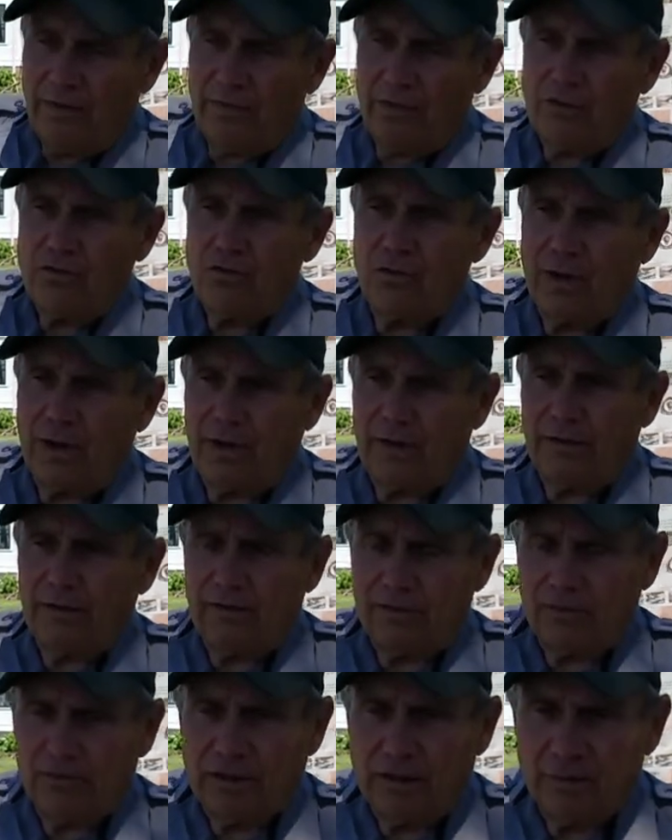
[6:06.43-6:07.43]
the two
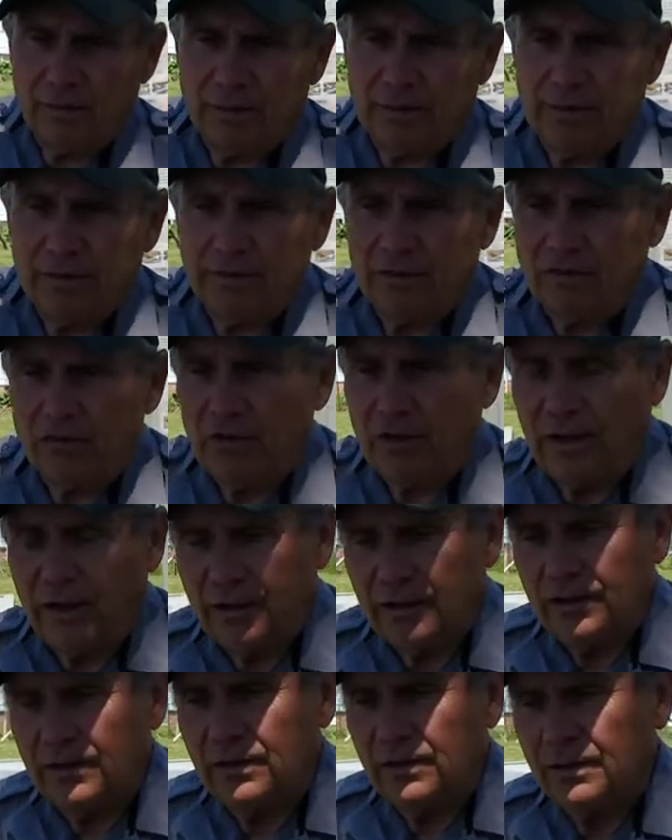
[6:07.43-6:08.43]
islands to come into the
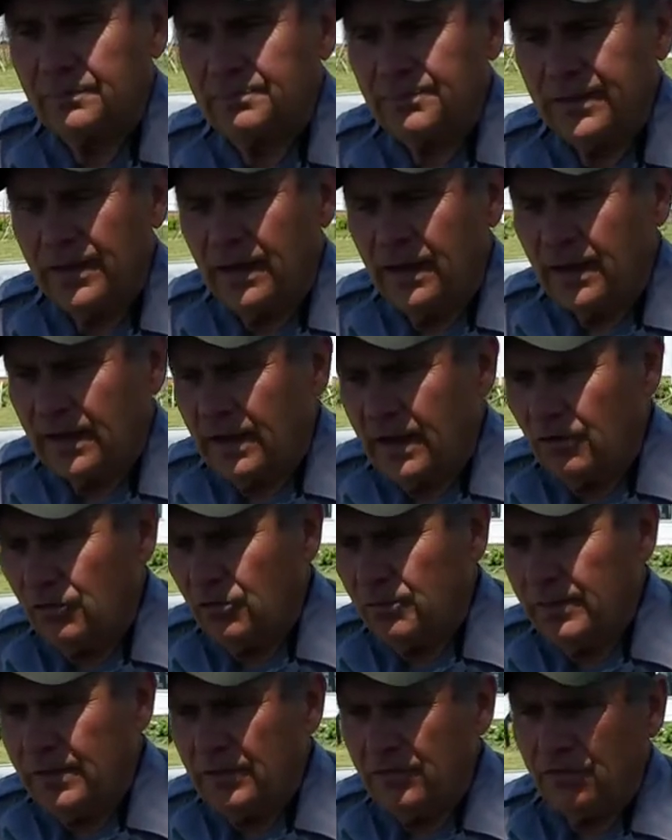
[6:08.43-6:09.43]
channel here.
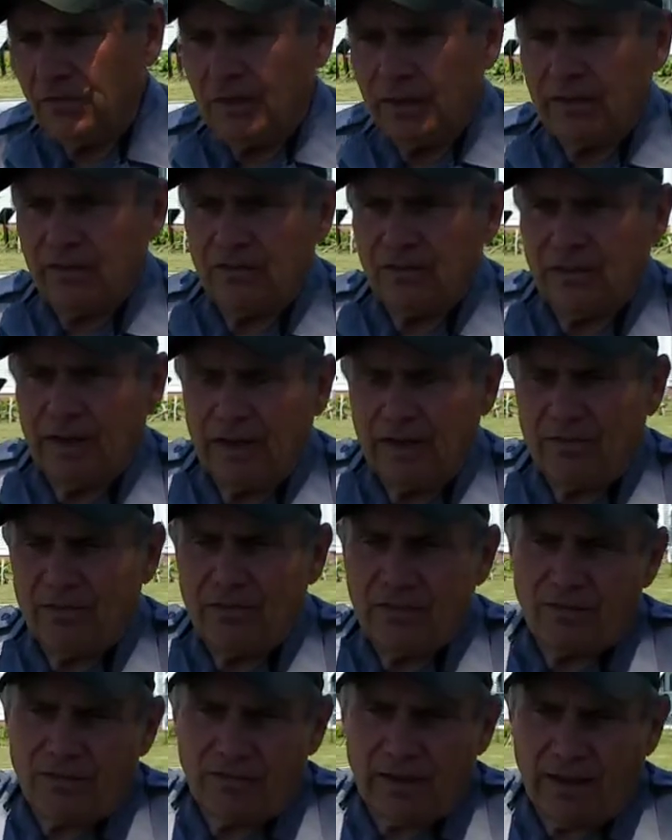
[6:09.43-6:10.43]
Government set aside
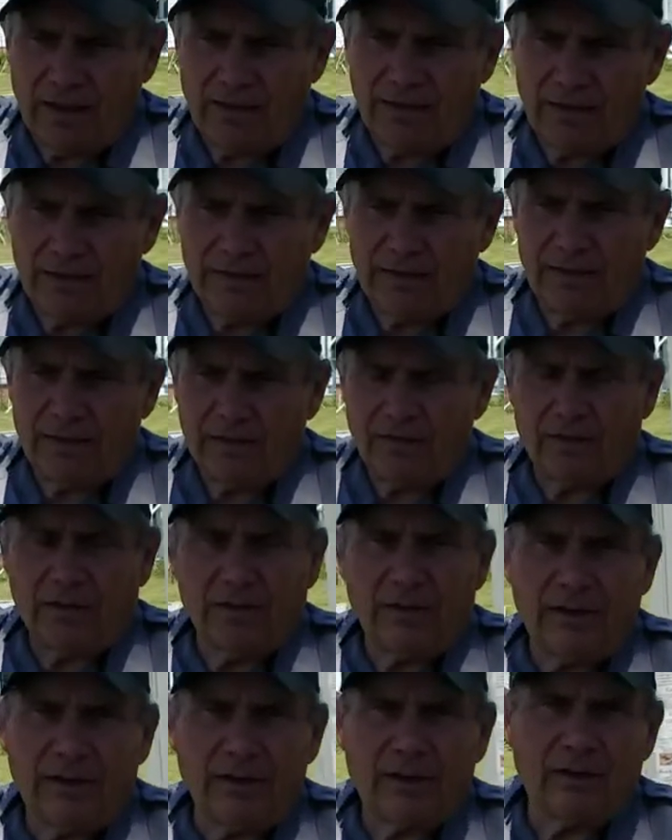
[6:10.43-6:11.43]
this island as a
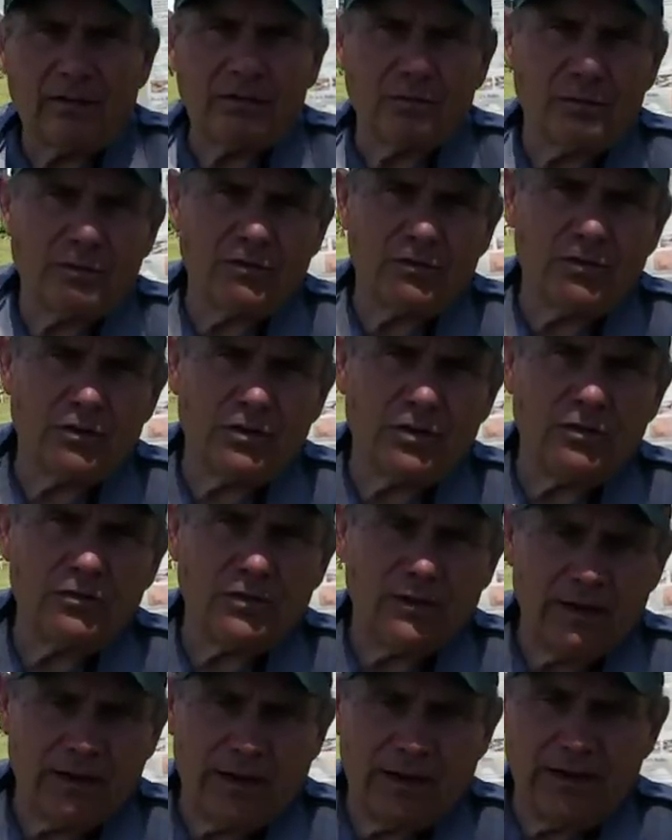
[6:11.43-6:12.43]
lighthouse reserve,
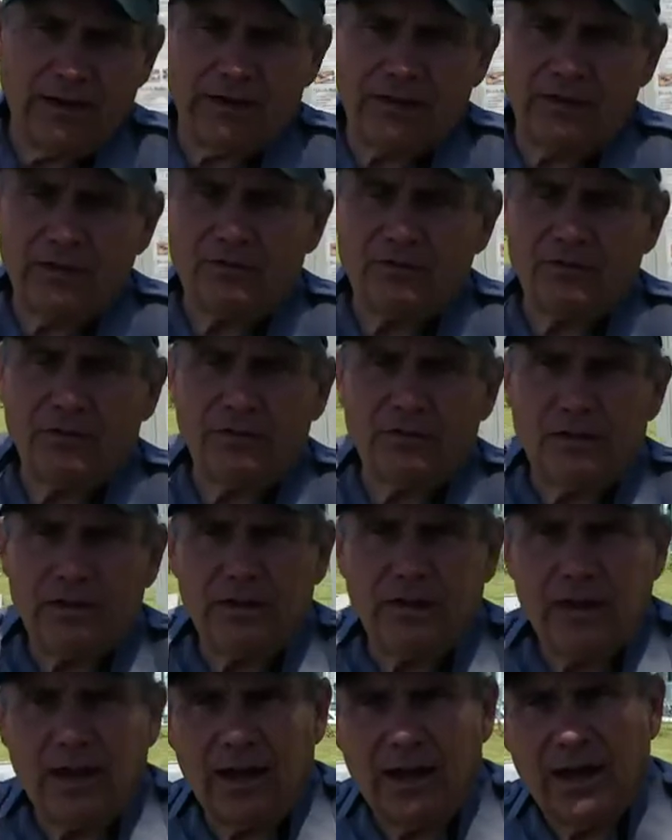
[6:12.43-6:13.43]

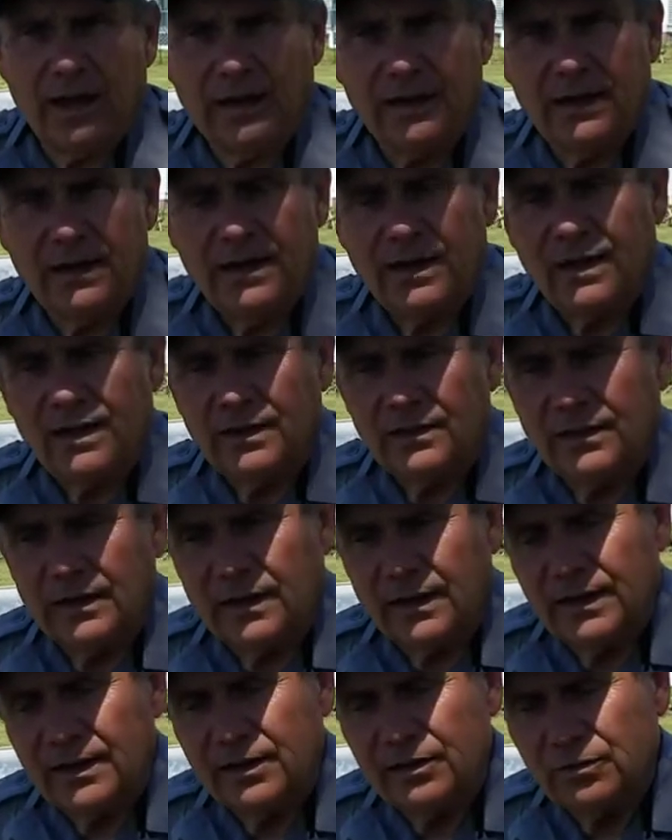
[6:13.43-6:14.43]
1859. The
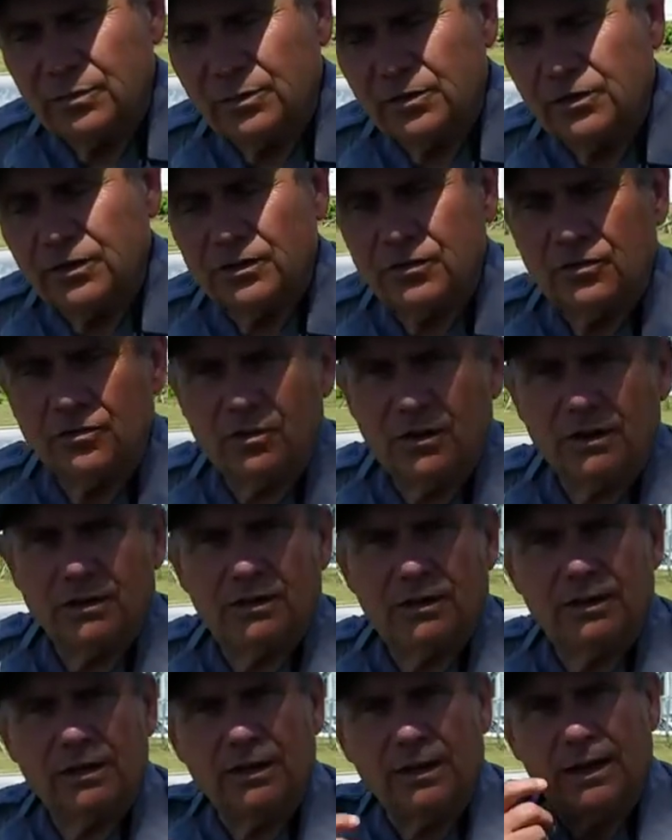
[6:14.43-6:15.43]
lighthouse was
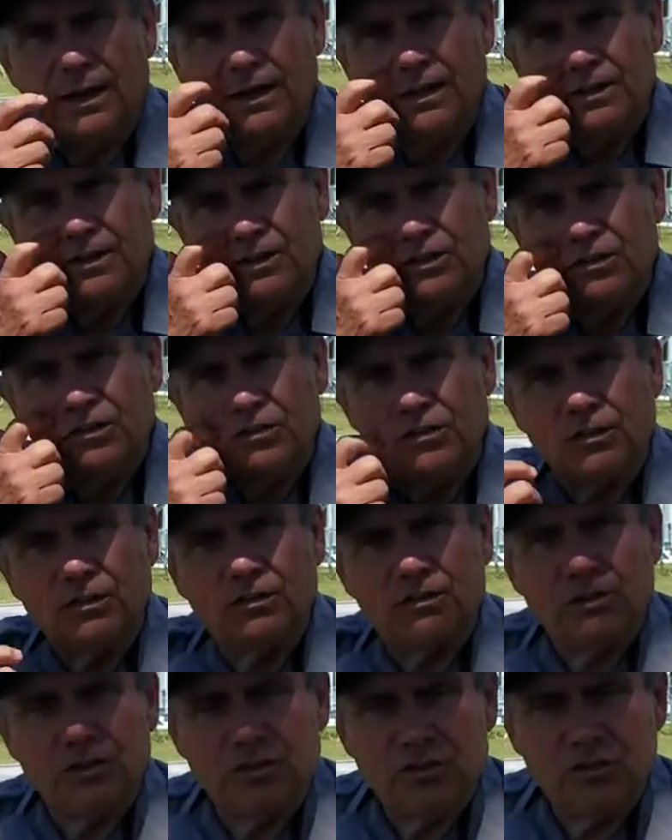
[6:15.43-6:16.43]
constructed in
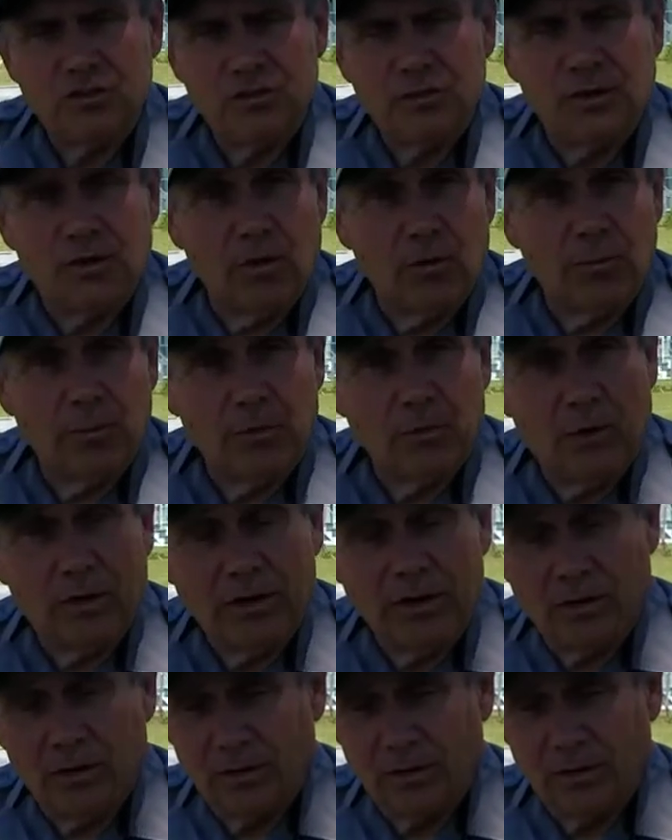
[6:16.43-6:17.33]
1862. It opened one year